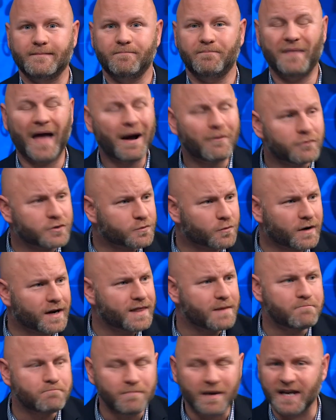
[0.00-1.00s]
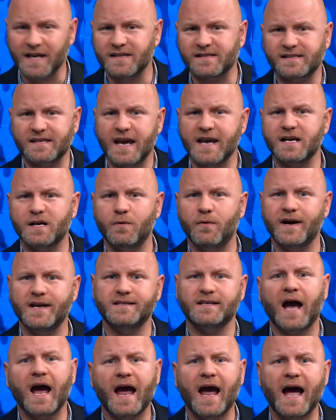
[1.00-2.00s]
That was one of the biggest
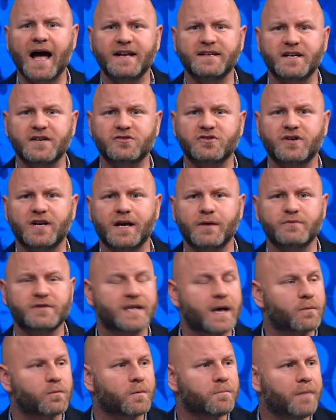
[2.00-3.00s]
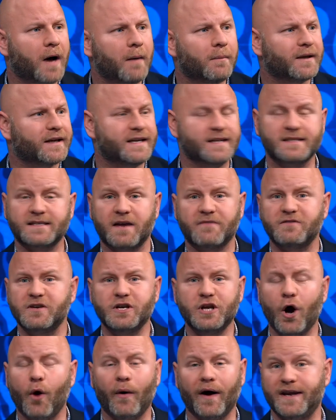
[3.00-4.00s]
takeaways I had yesterday was that Republicans have
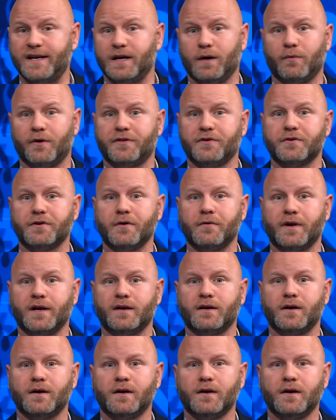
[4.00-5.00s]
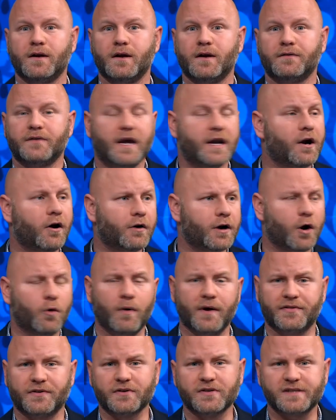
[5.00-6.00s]
no idea what they're doing. They don't know
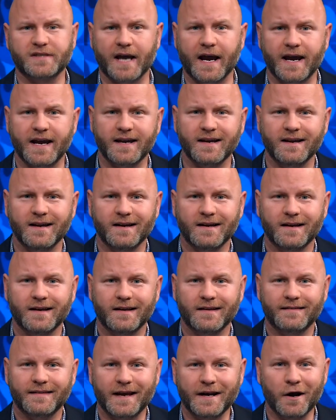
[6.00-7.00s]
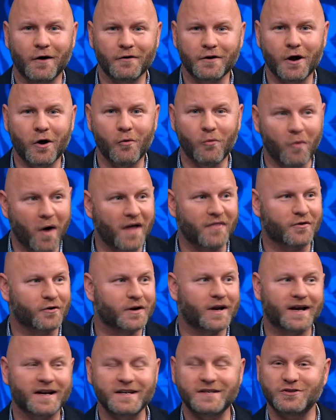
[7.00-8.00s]
what they're saying. They don't know what they're
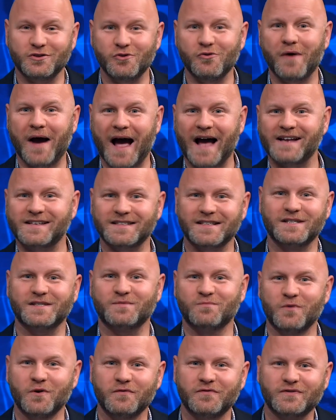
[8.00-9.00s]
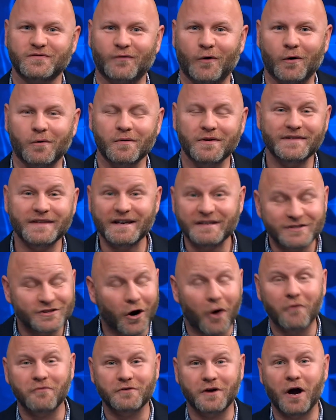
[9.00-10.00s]
going to do as this moves forward. They
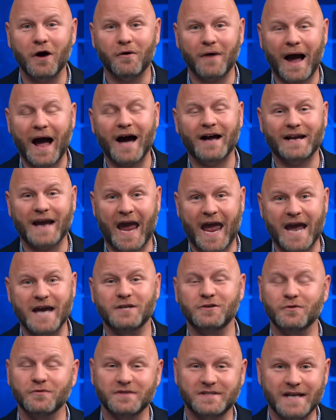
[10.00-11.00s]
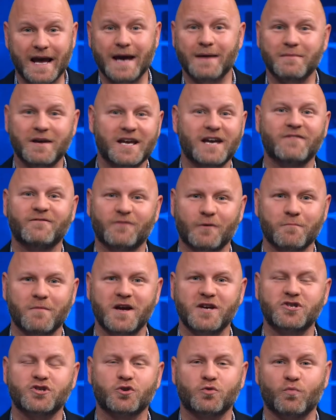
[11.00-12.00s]
don't know how to handle damning
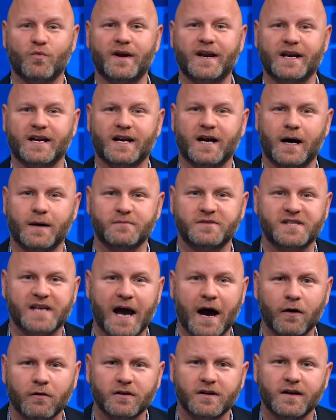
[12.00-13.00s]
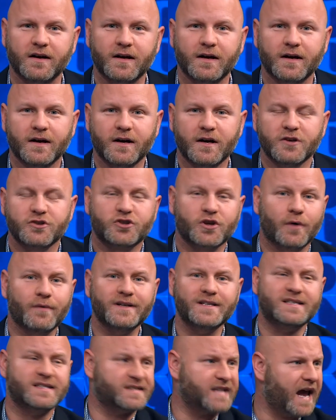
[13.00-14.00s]
information when it comes out. So
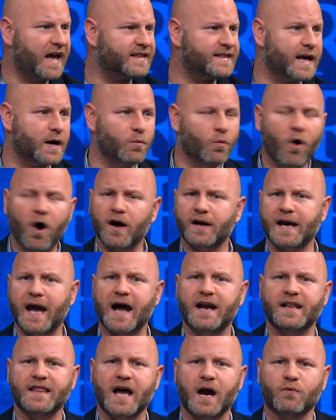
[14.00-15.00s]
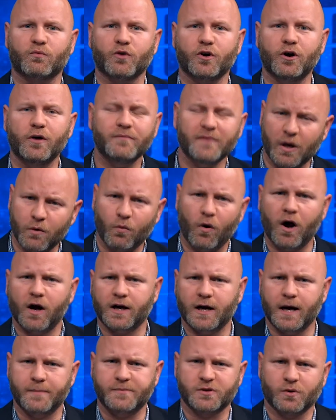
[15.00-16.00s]
instead, they walk out of that room, they
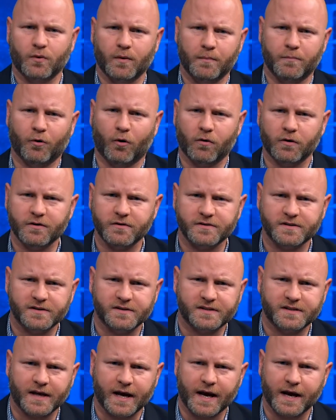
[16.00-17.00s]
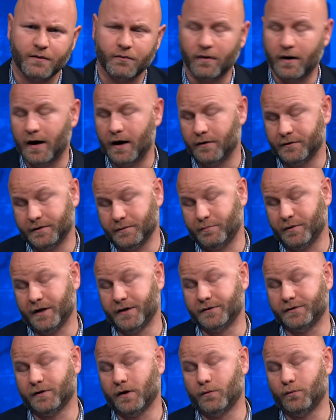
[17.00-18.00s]
walk up to reporters and say, well,
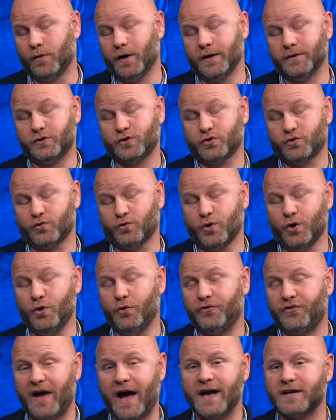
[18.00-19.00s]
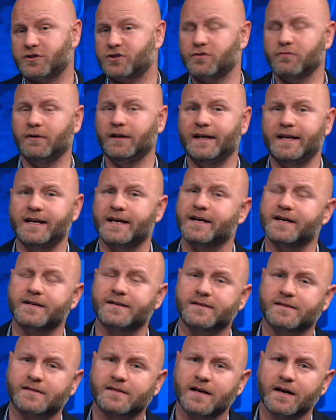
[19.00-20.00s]
depends on what truth actually
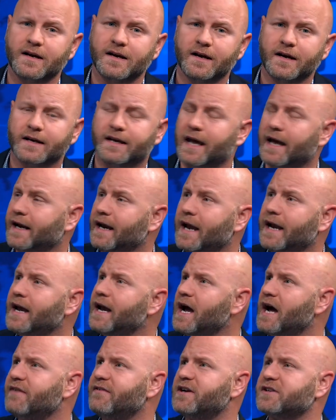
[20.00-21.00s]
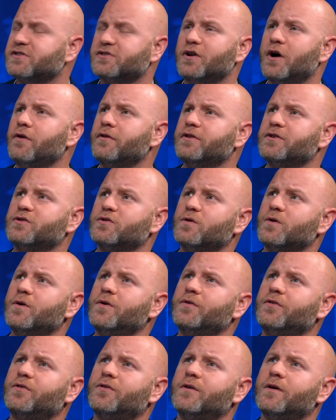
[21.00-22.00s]
is. Can any of us know the
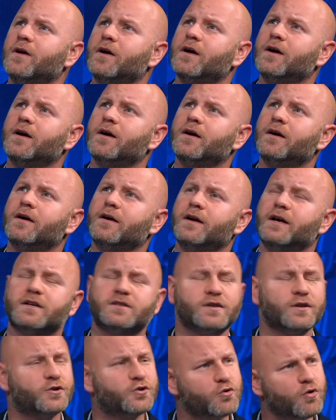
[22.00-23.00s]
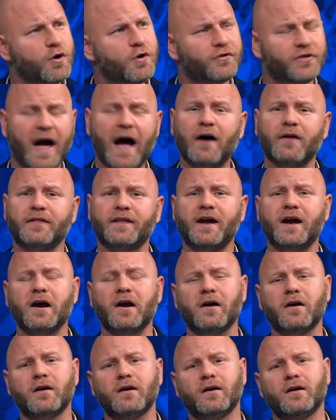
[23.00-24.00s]
truth? Is the truth out
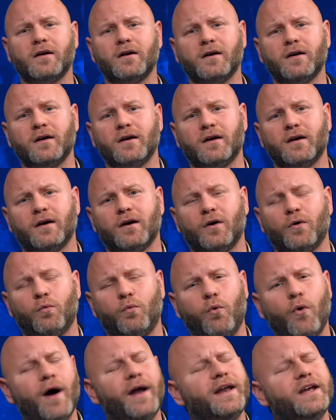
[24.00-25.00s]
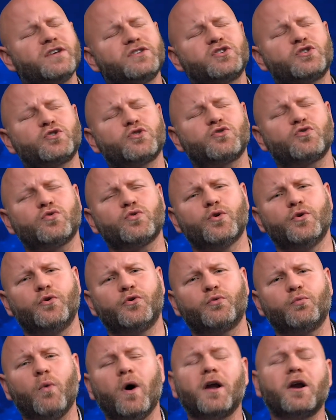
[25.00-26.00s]
there? What is
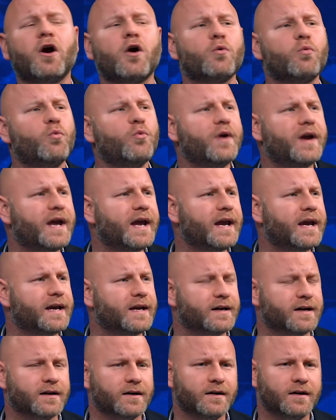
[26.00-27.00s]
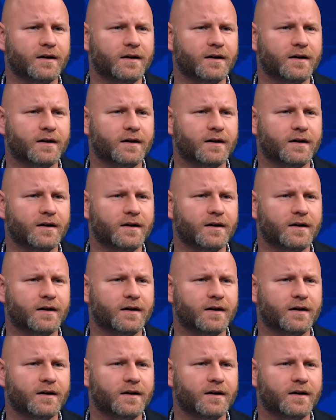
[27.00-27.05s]
truth? What are we?